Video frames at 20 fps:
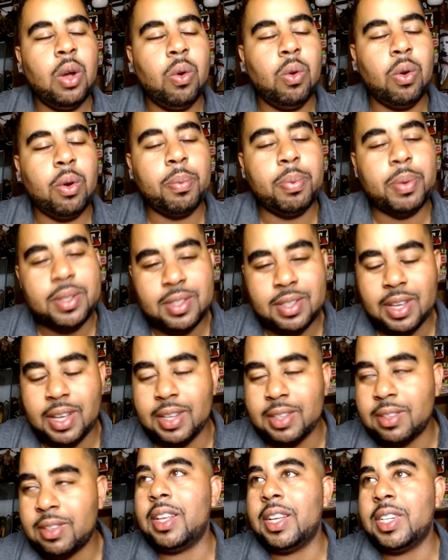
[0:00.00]
who are
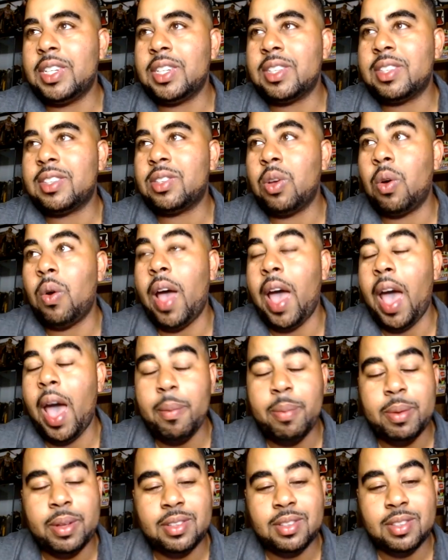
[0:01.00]
possessed. It just so
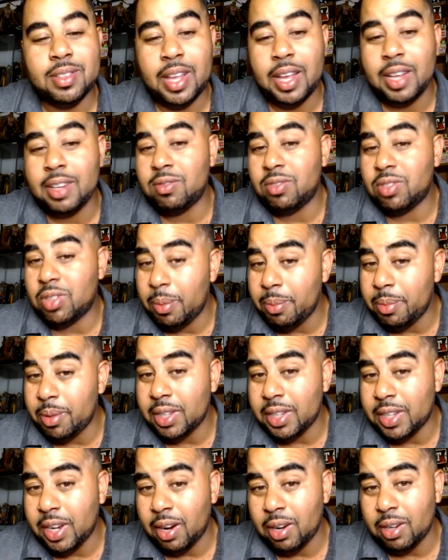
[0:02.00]
happens that some of
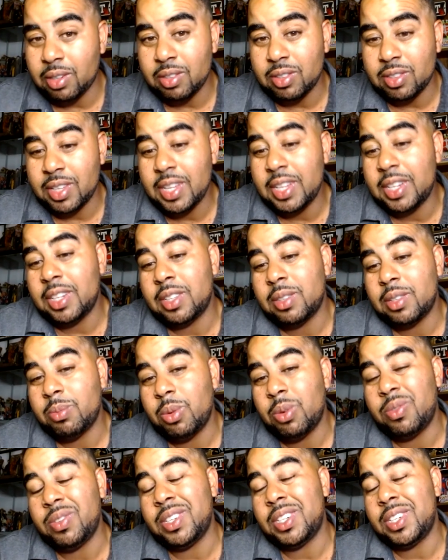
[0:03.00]
the characters in this
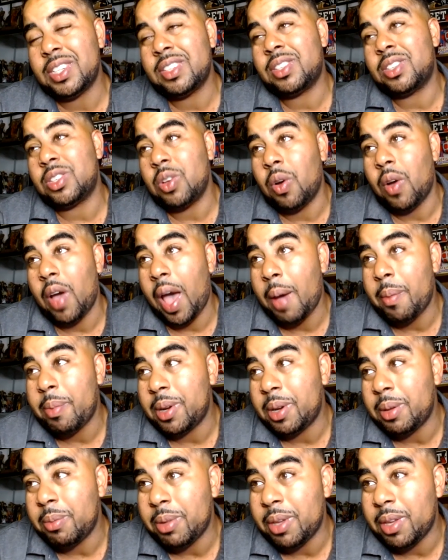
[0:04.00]
movie just so
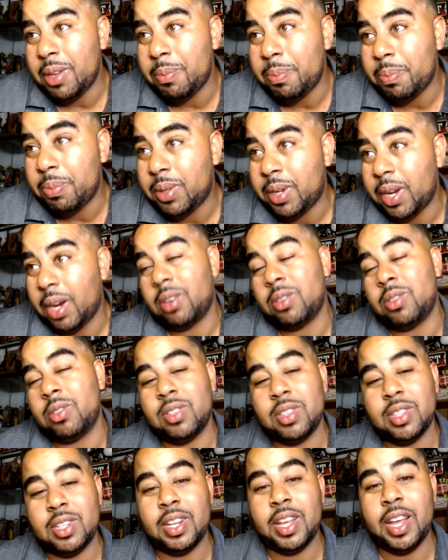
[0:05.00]
happen to be
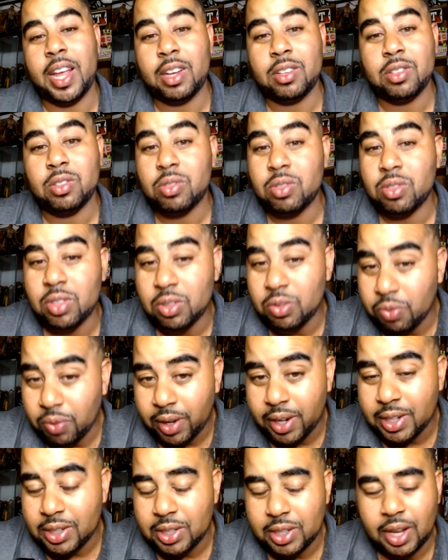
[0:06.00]
characters in the Exorcist
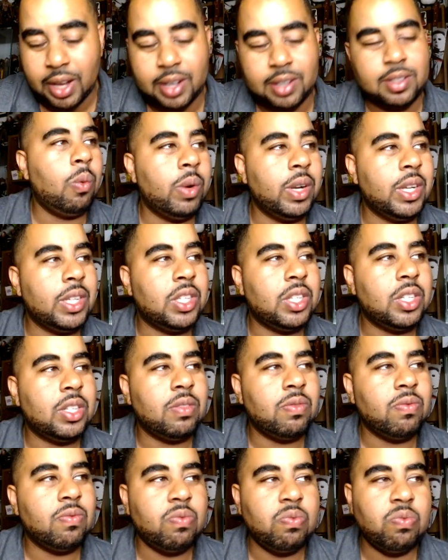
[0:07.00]
franchise, which
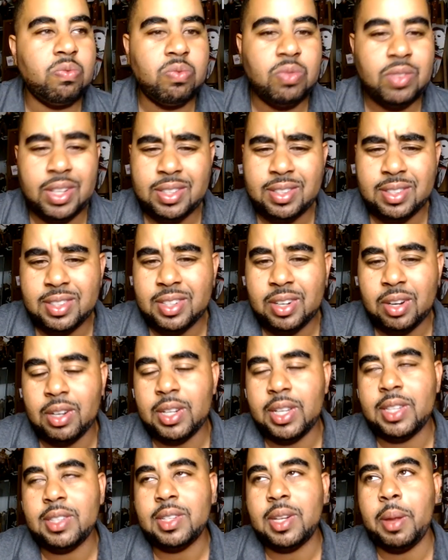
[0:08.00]

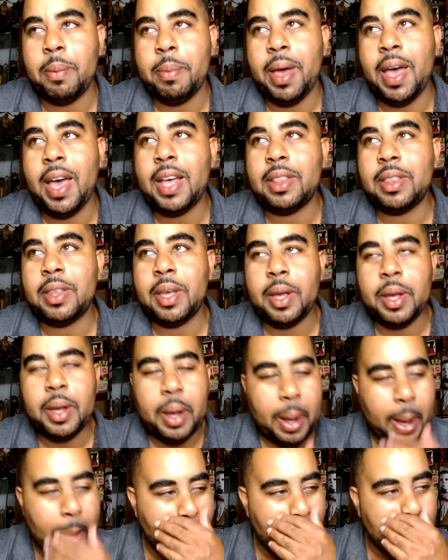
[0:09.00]
necessarily isn't a bad
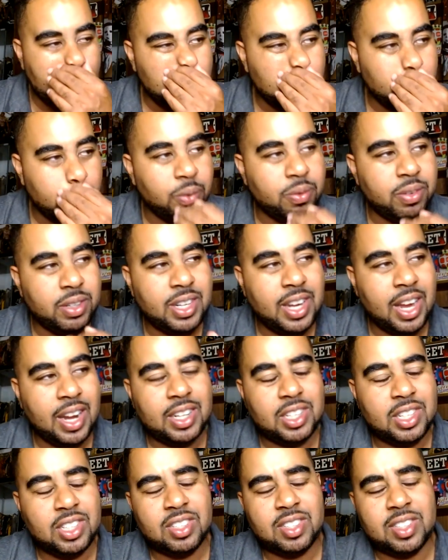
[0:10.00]
thing. This movie
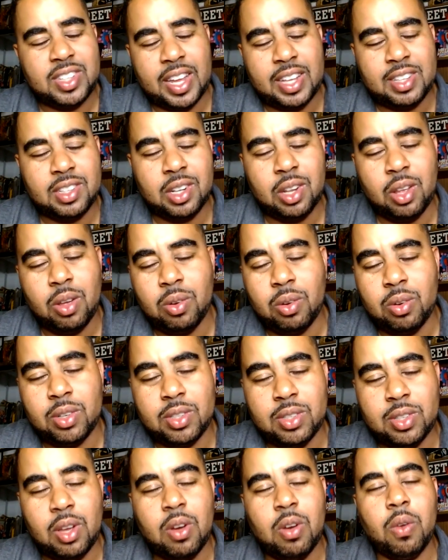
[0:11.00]
kind of just stands alone on
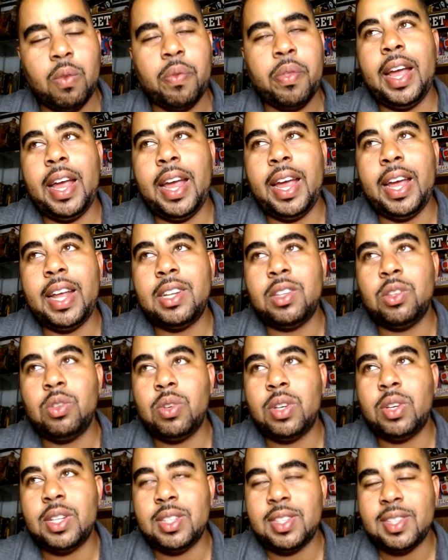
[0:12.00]
its own. And
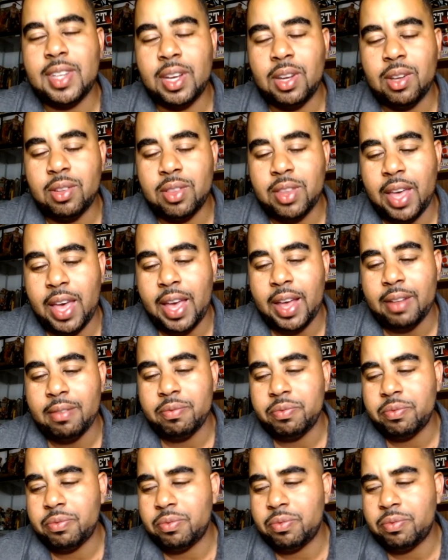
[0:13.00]
you can tell that